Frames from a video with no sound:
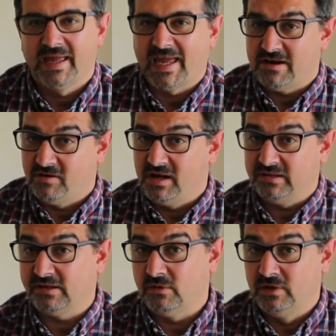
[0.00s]
Get your
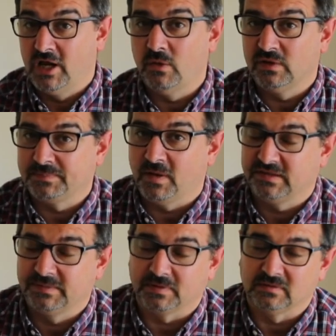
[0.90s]
ISO low as
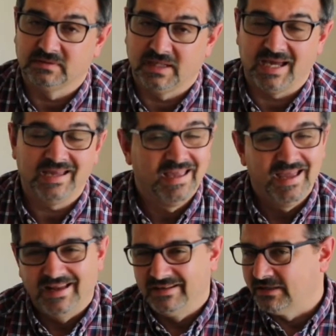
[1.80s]
possible. Yeah.
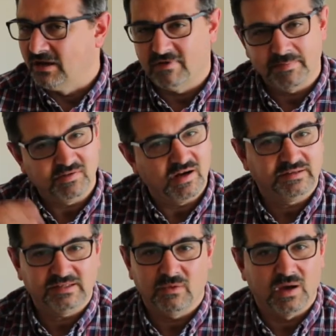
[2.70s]
Don't ramp your
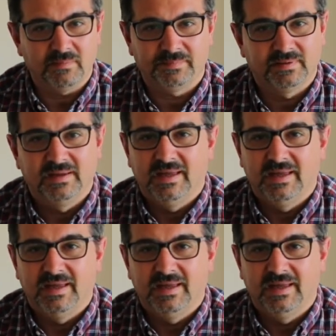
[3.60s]
ISO up.